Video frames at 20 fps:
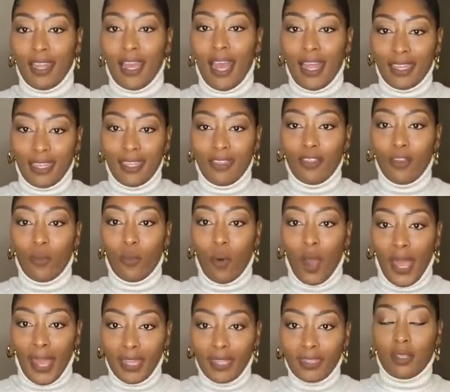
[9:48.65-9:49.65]
I need the
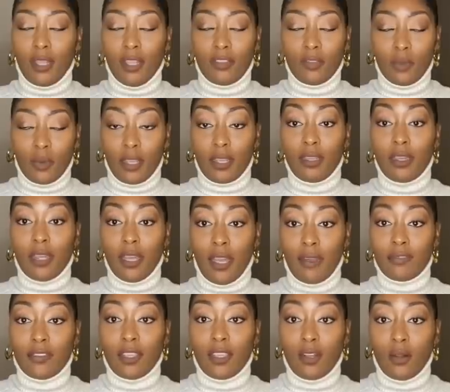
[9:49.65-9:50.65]
white. That's why you're gonna have
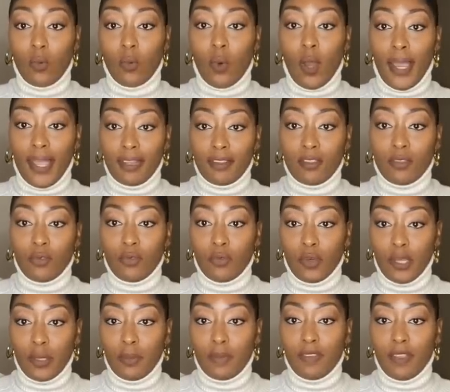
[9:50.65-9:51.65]
to get a white
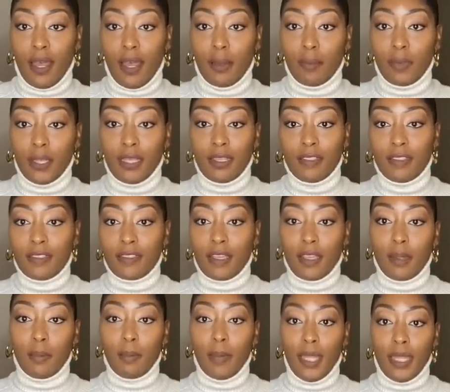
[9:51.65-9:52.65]
rib top because it's
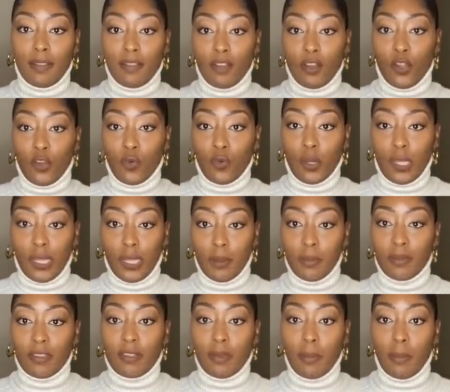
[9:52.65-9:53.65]
gonna make the
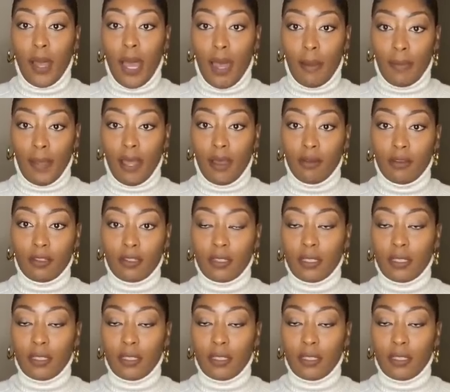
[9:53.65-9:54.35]
creams pop out.